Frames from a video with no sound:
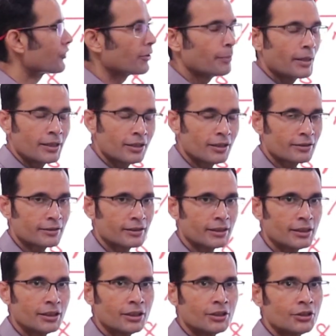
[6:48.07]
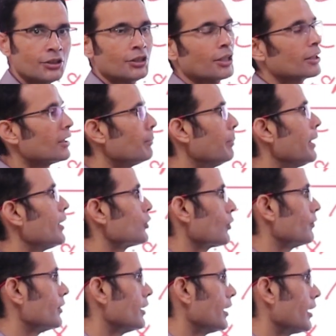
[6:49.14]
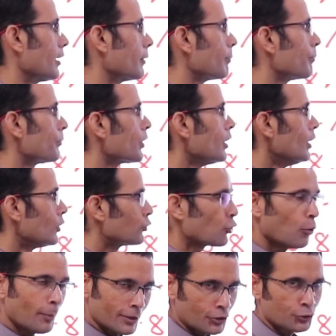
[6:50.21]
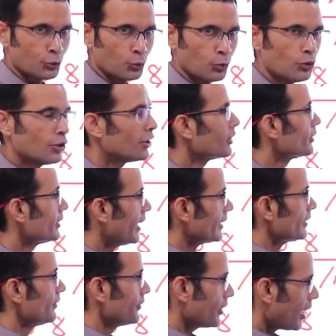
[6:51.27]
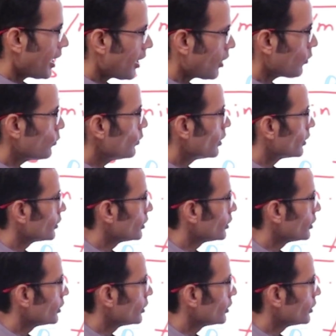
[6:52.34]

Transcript: tremendously near the base of the lung. So much so that now